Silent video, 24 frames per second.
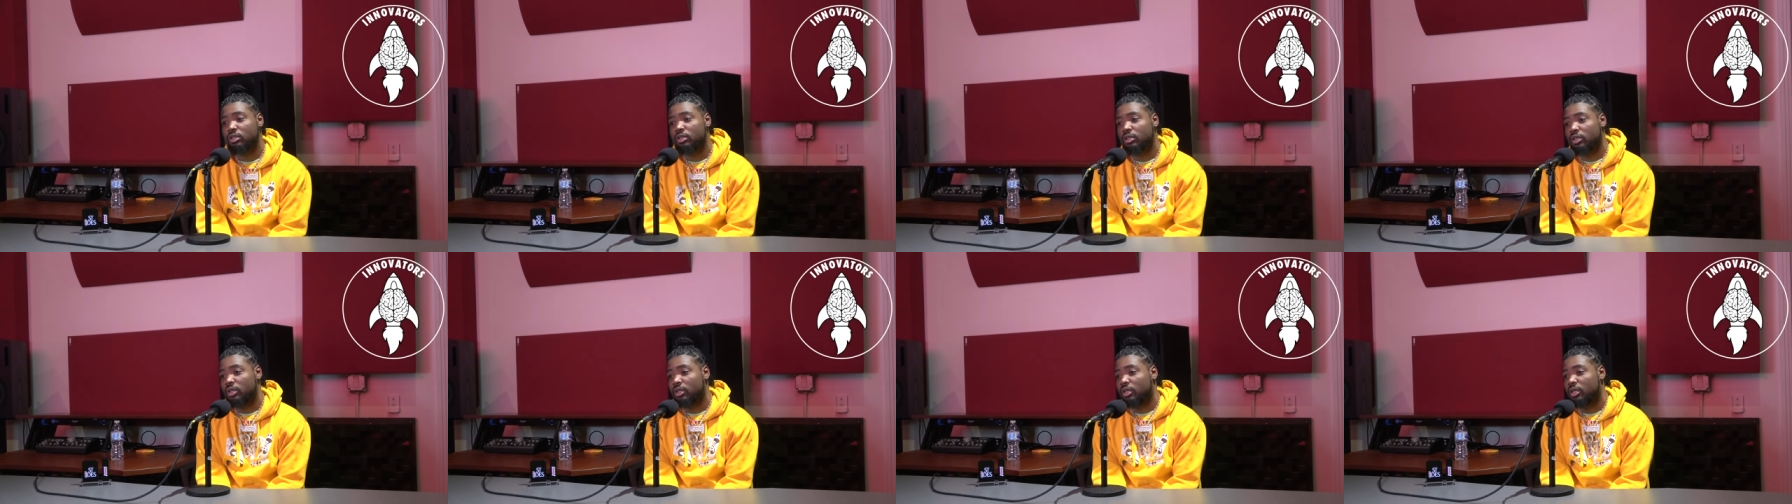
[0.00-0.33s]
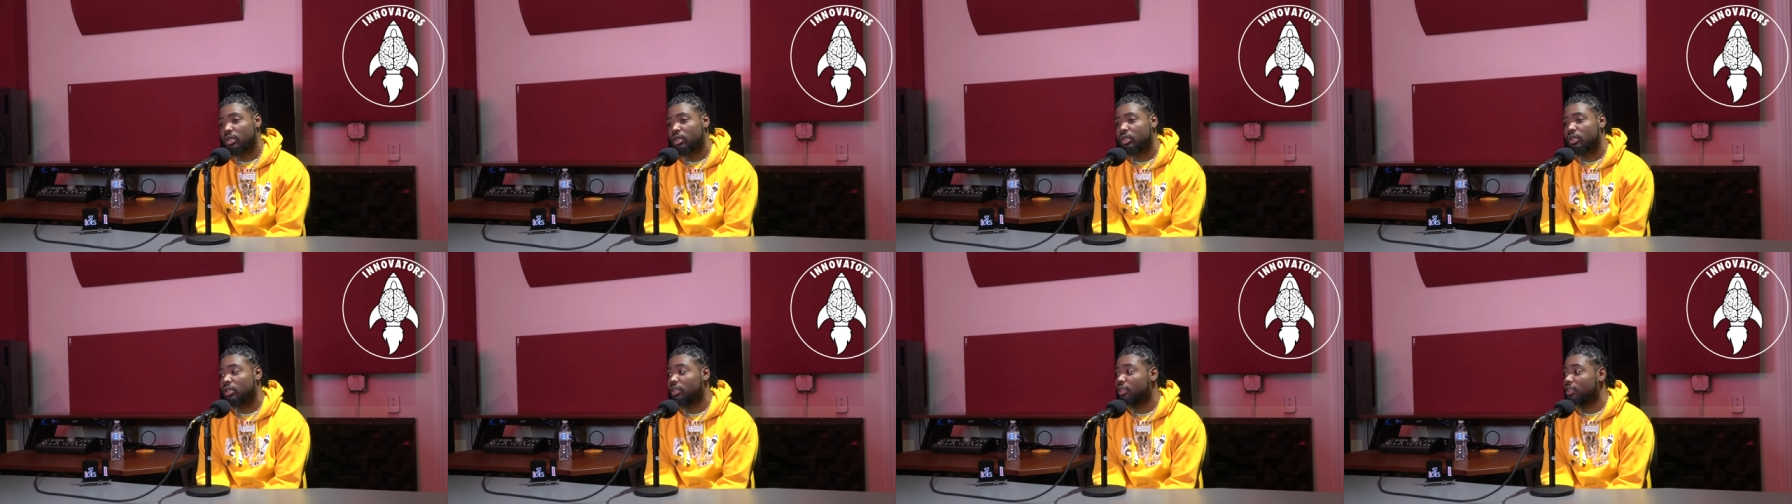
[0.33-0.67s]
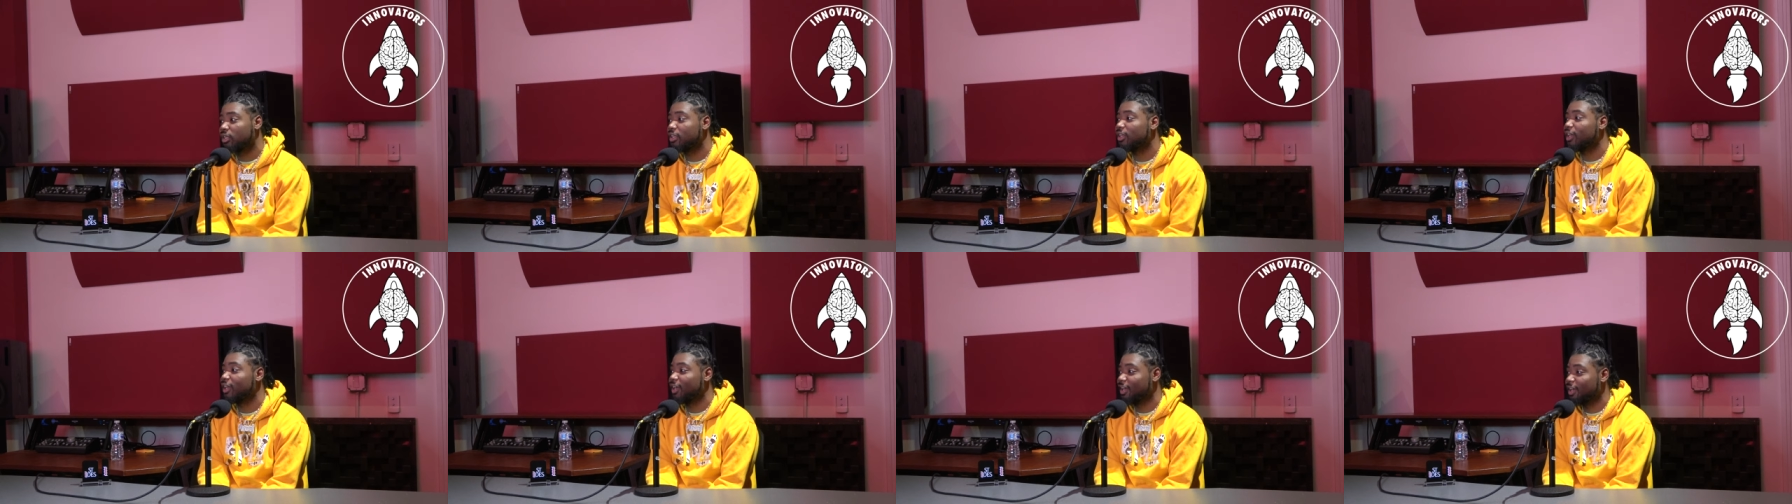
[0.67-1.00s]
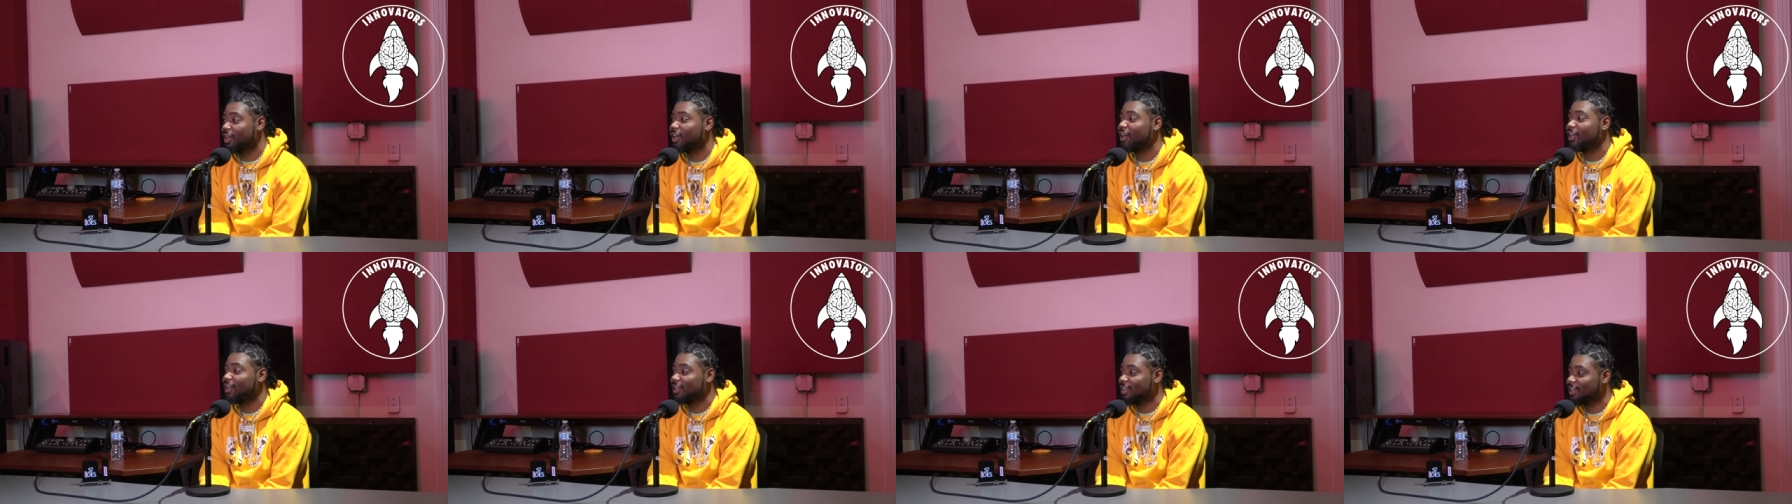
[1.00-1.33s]
I didn't even know that yeah,
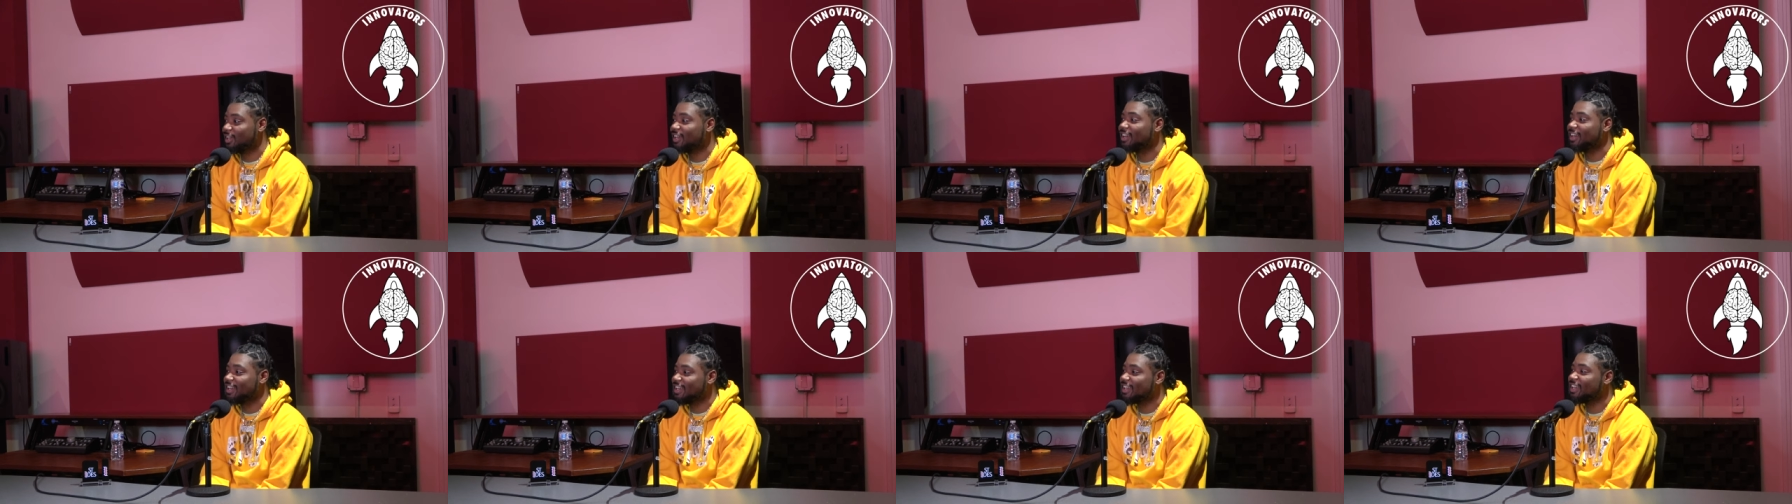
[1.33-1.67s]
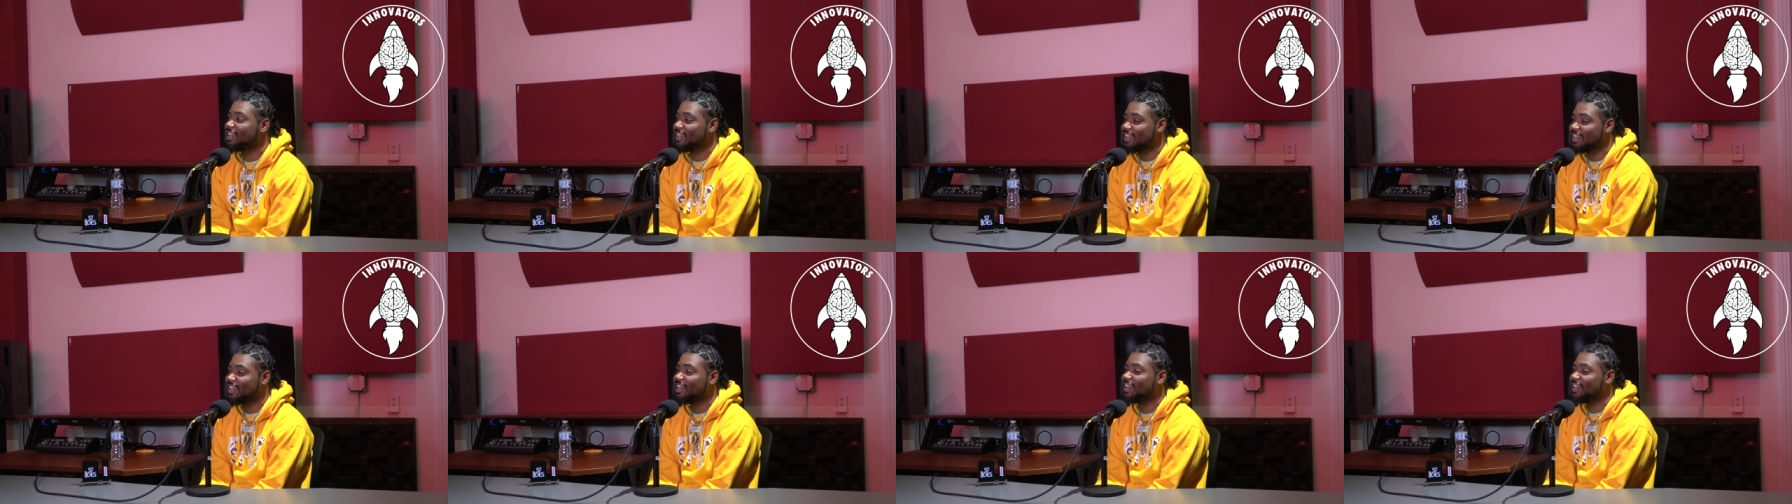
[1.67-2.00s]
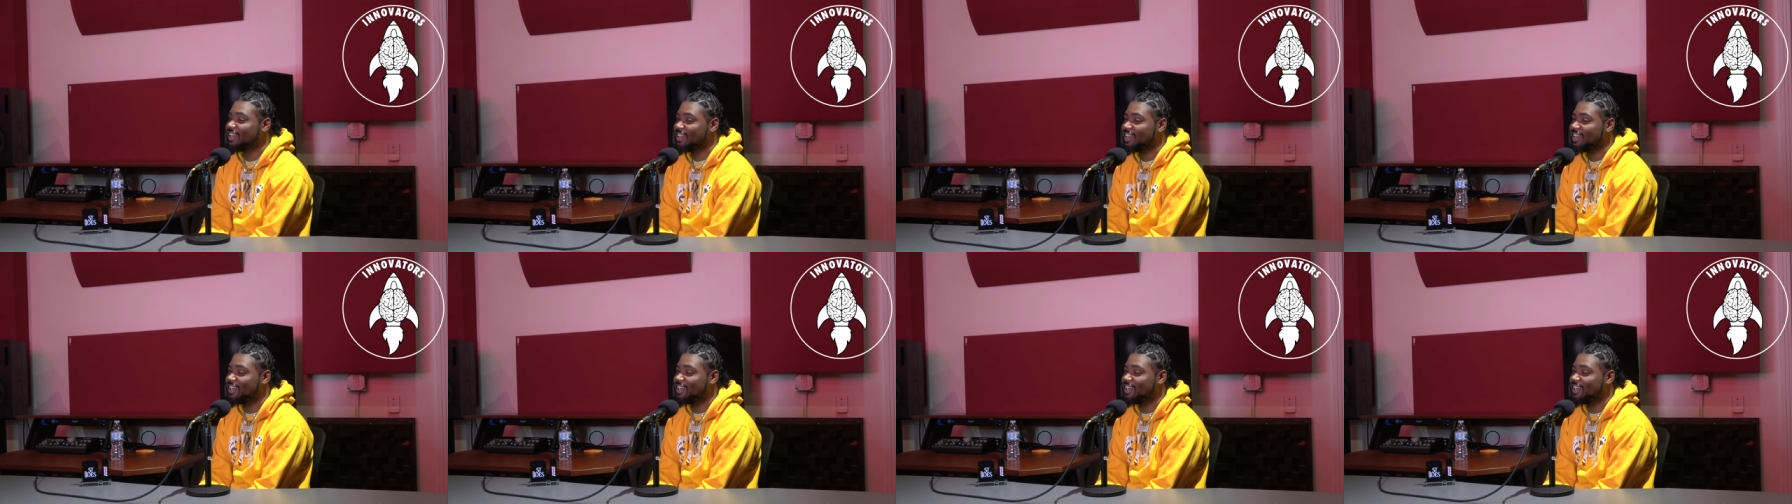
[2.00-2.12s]
until this week. I yeah. literally